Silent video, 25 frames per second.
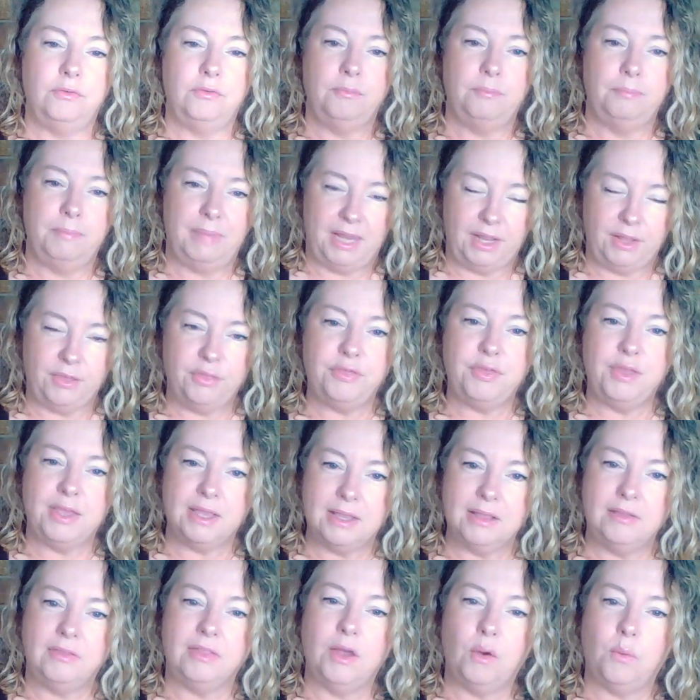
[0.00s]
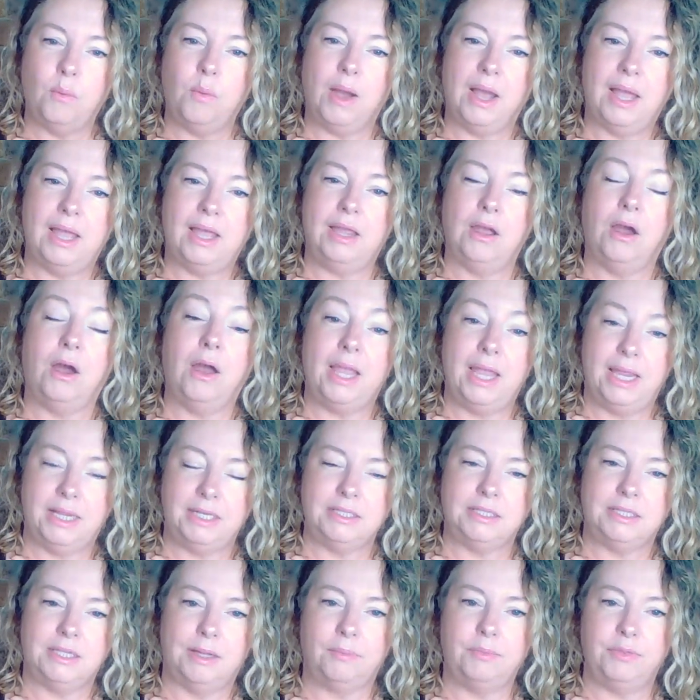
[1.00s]
me thinking that way I
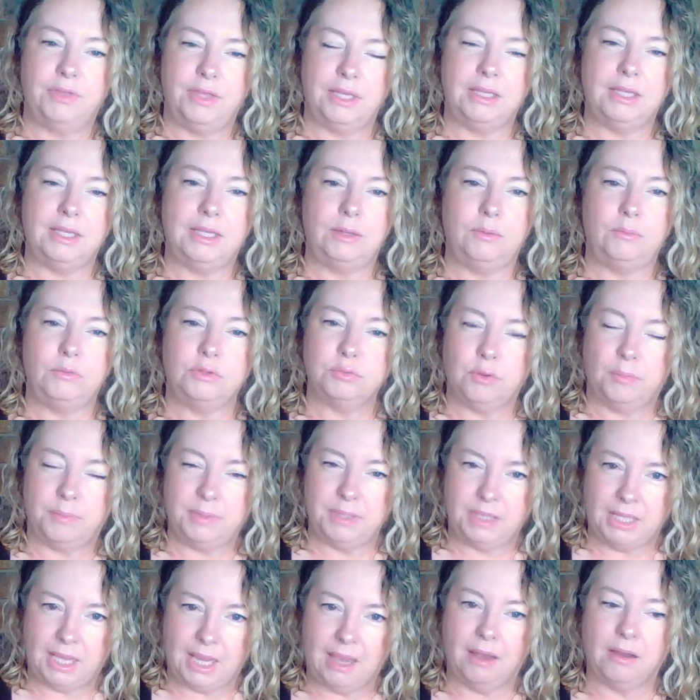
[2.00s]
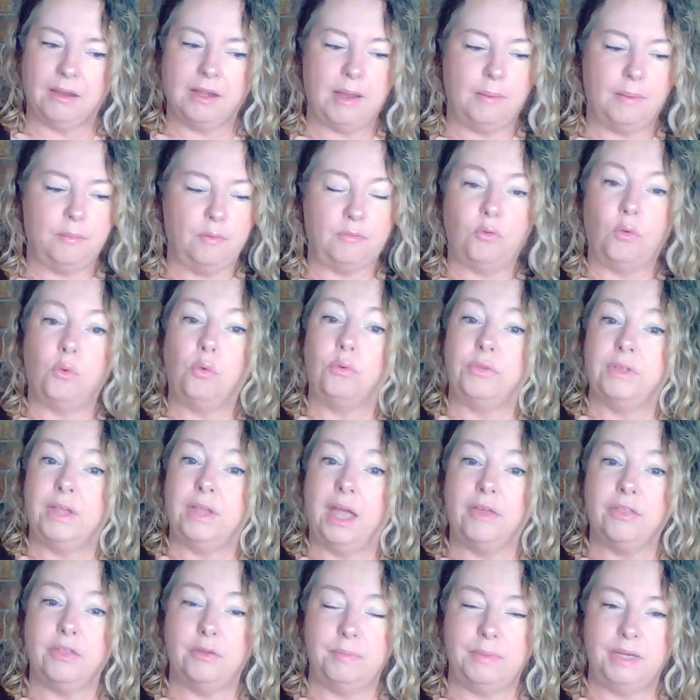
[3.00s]
ended up thinking was probably the outcome of all the
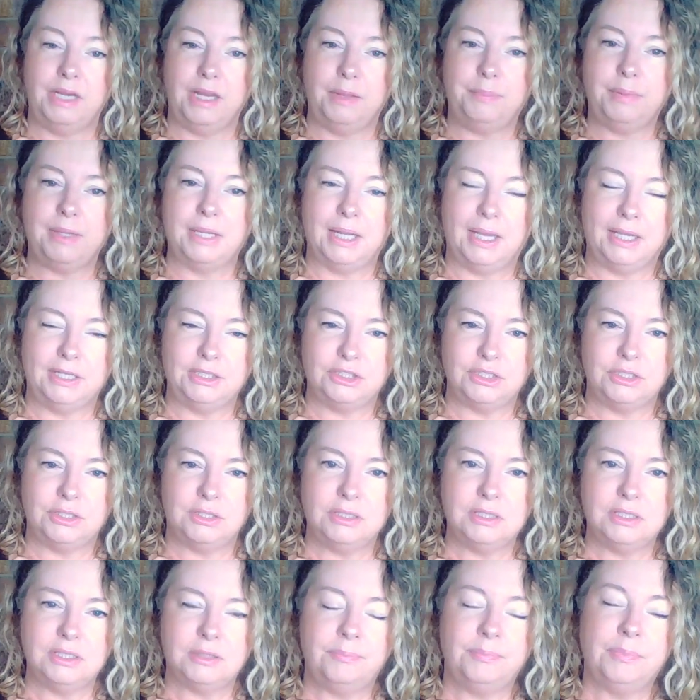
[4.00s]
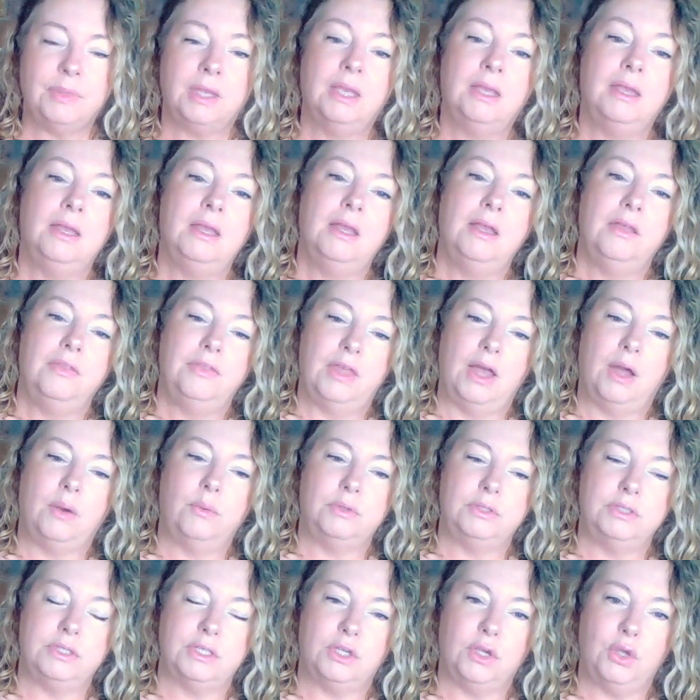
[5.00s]
other manipulations that
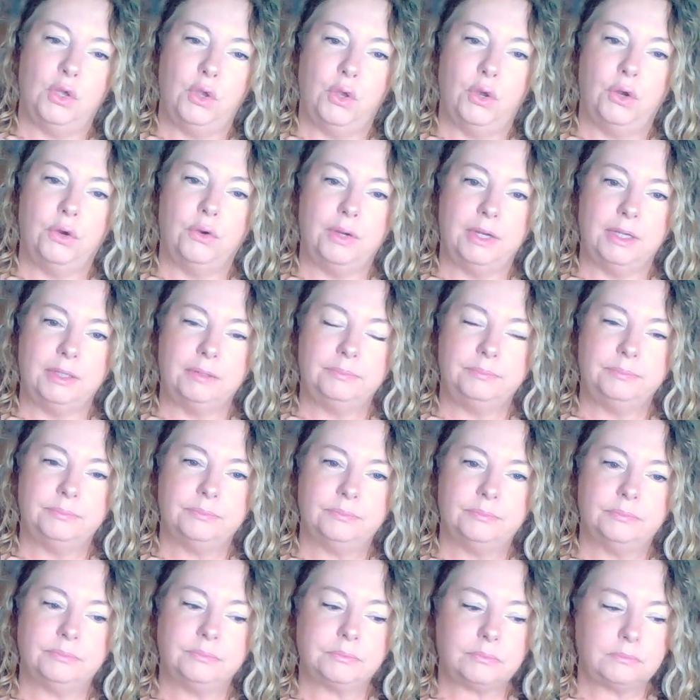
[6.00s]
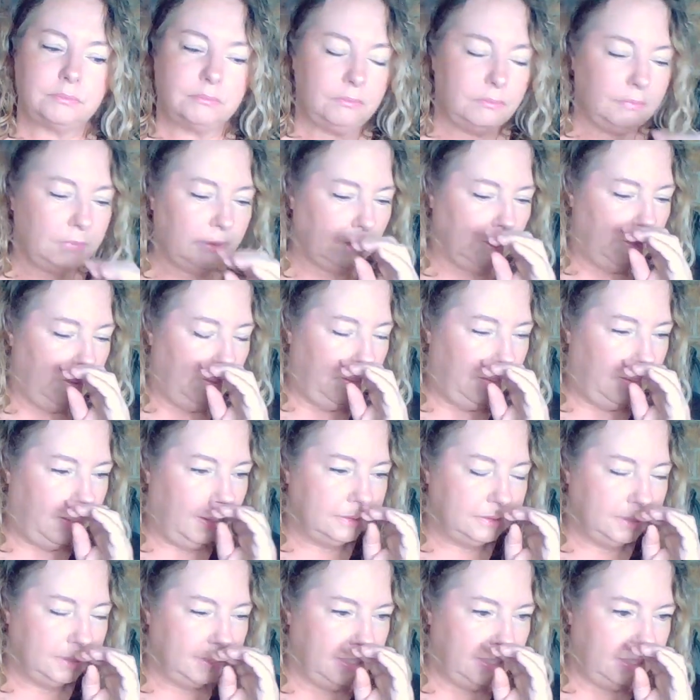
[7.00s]
was occurring. All
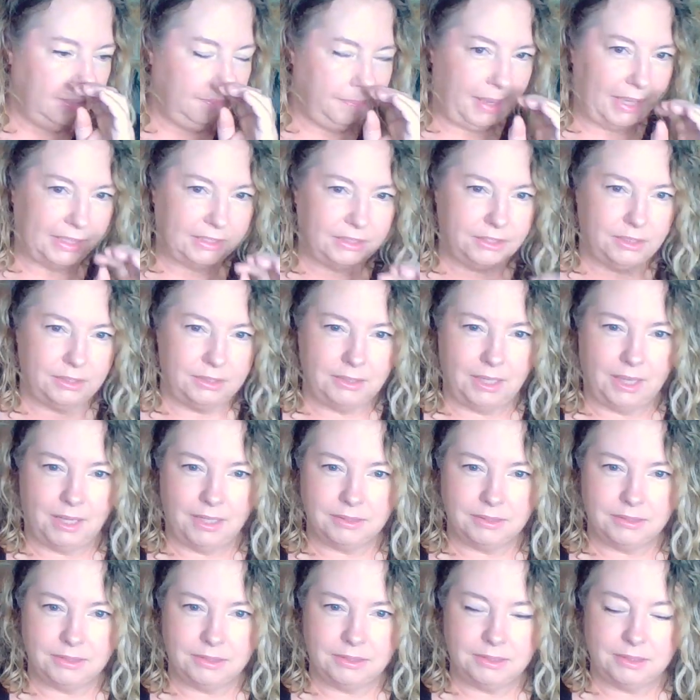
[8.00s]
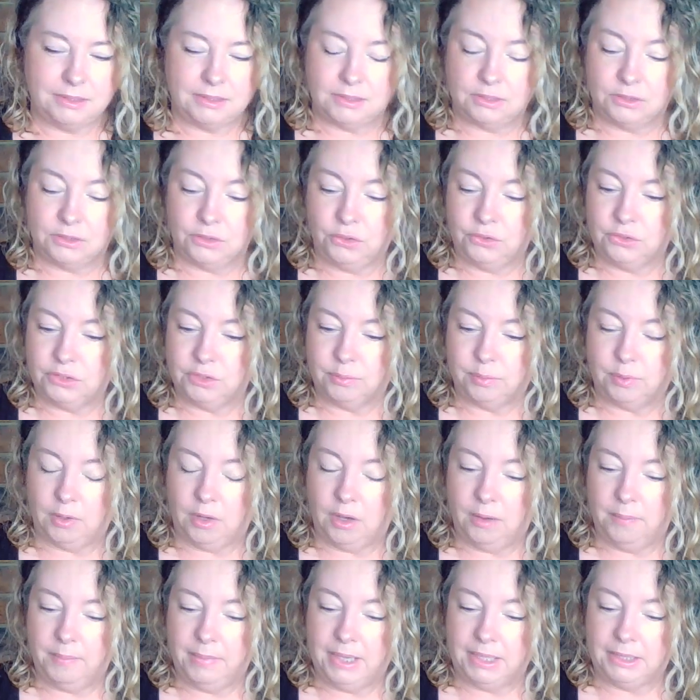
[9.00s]
right, so getting back to the narcissist new
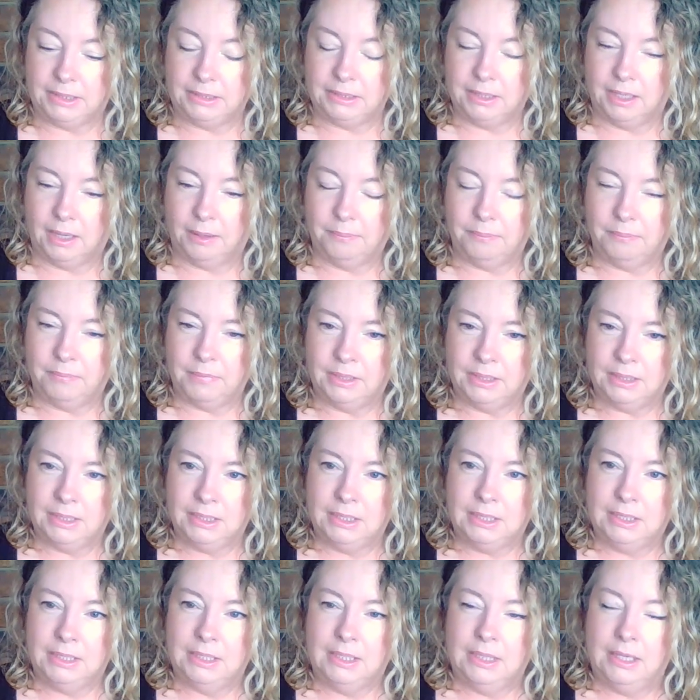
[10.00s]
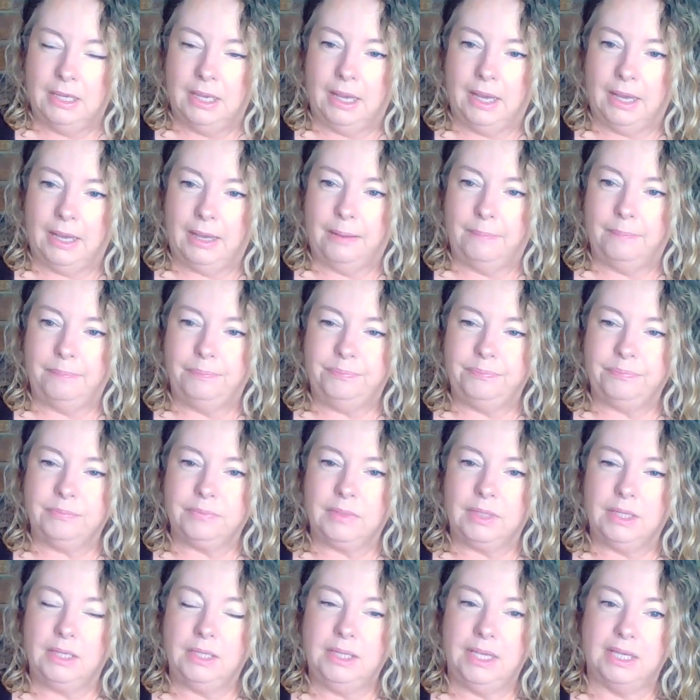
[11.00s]
supply being dumb.
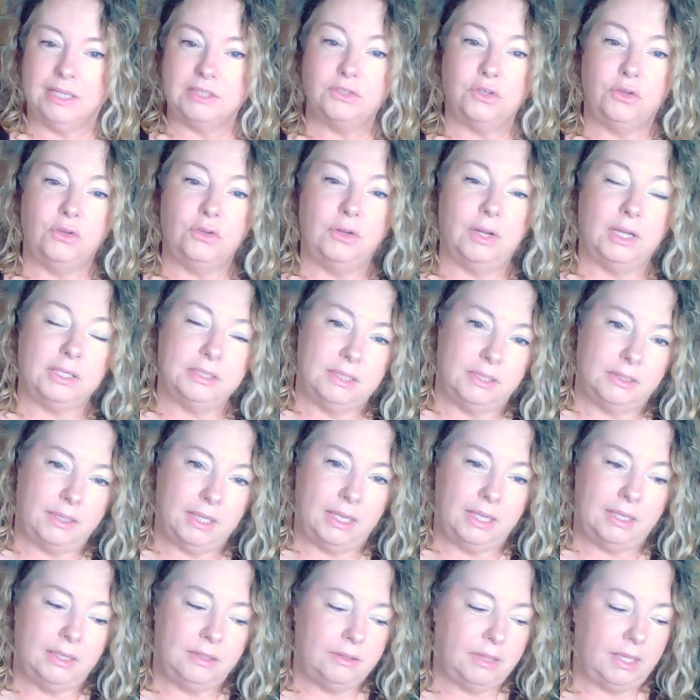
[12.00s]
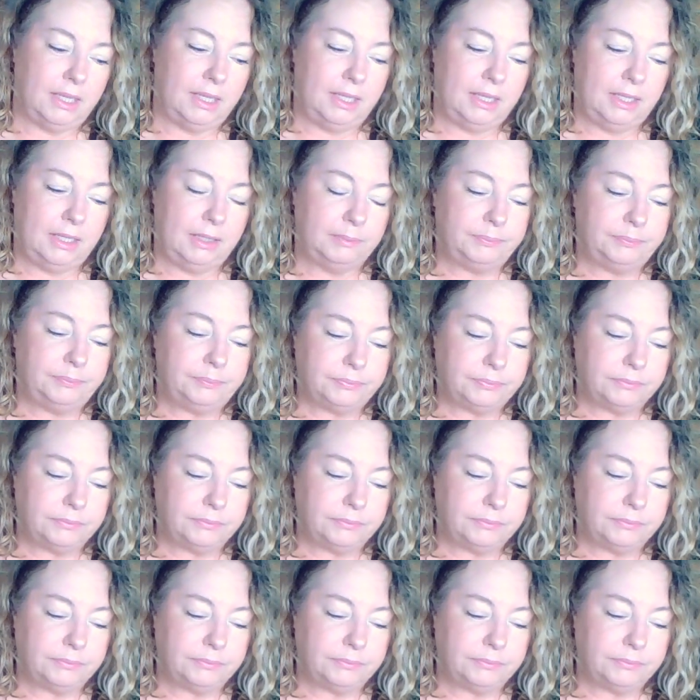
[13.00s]
Um, yeah, so like I said, they they